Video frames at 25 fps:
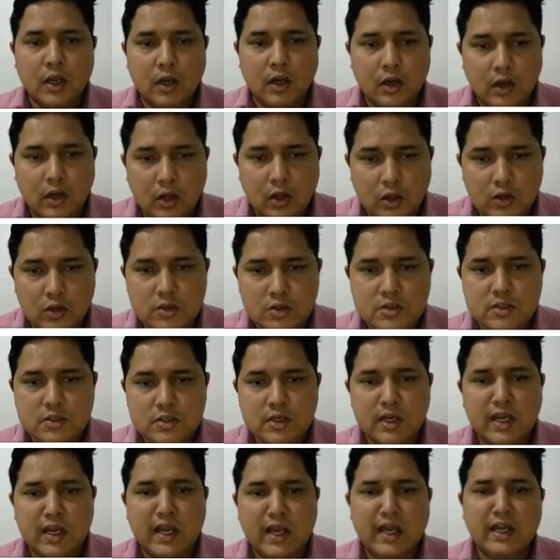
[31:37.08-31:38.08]
cost
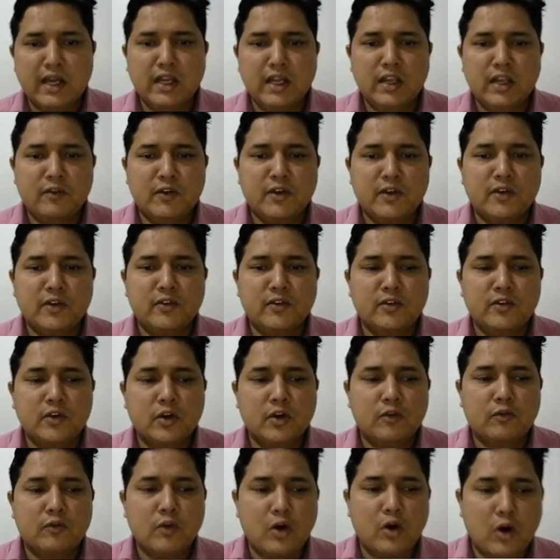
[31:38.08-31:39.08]
and efficiency
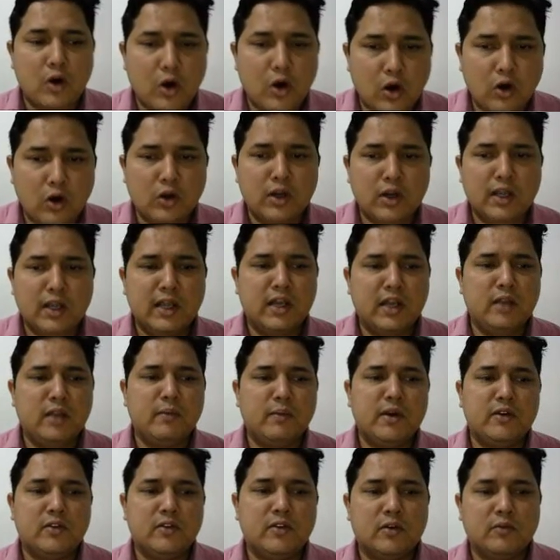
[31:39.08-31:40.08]
of all
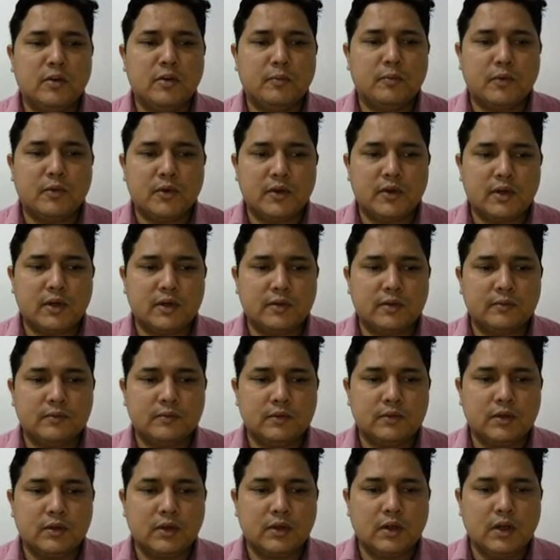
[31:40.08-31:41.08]
elements of the project.
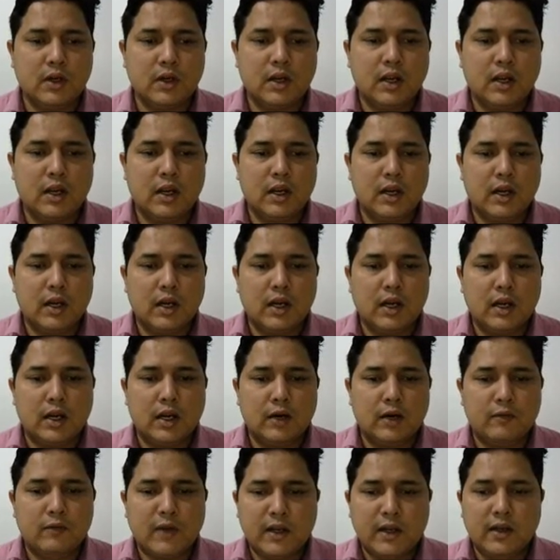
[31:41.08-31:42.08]

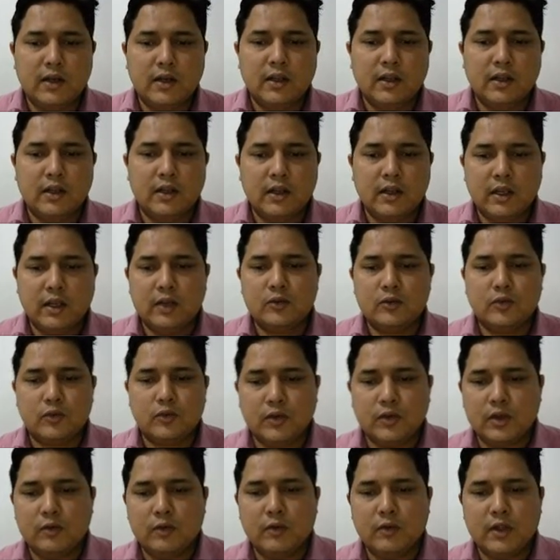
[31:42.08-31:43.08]
And finally, he has to
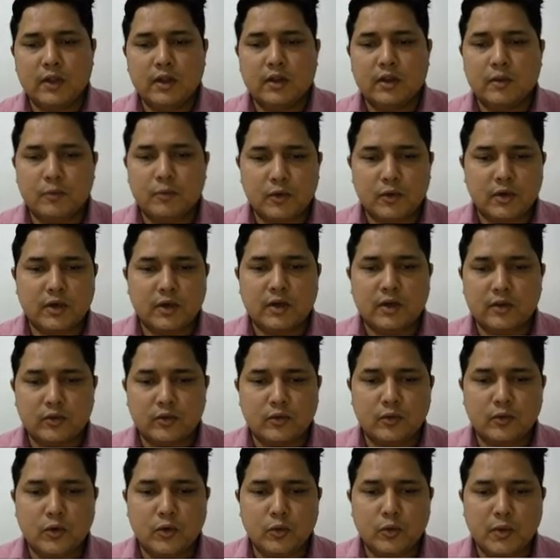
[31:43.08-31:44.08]
see whether the project is
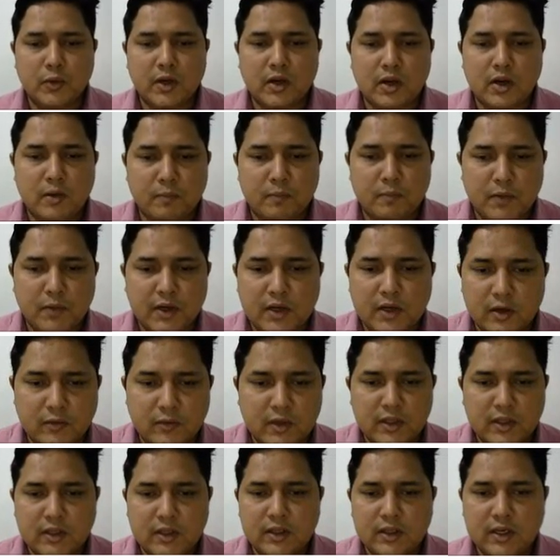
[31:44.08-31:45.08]
going to be completed
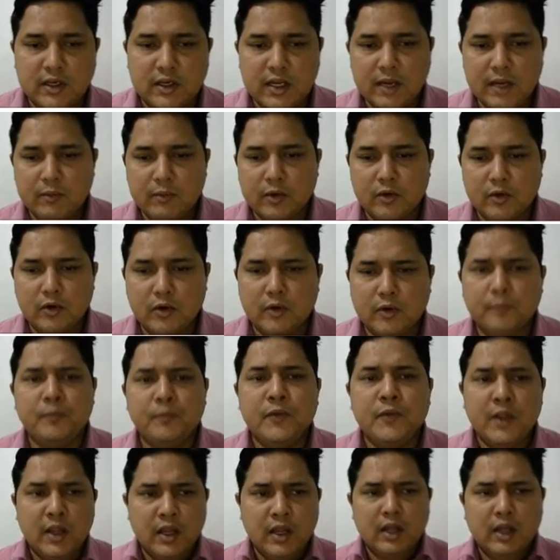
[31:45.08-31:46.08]
within the time or not.
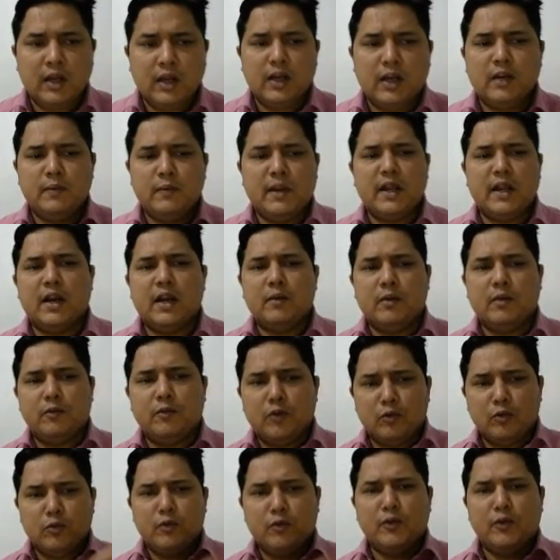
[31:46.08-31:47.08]
Let me add
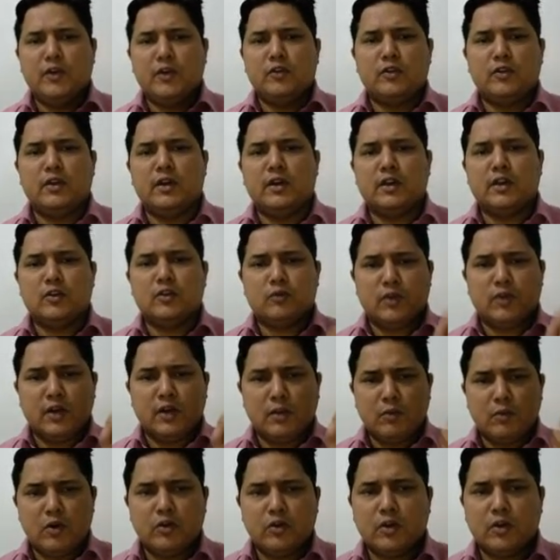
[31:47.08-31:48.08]
before moving to the next one
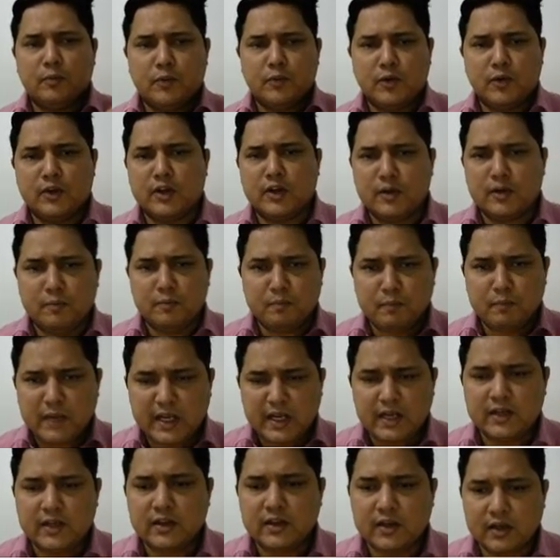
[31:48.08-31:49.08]
about the project
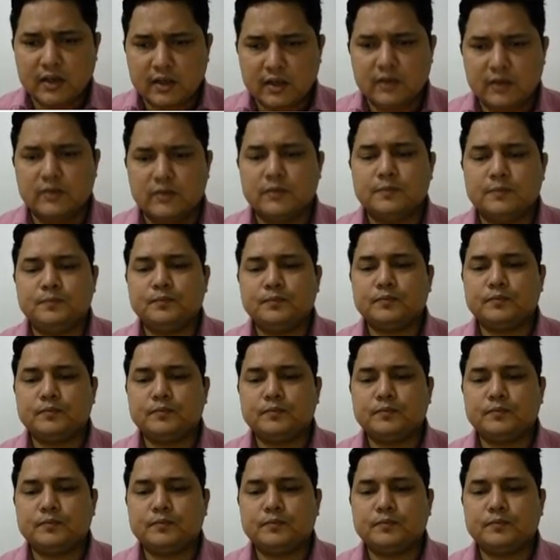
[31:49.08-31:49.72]
manager is,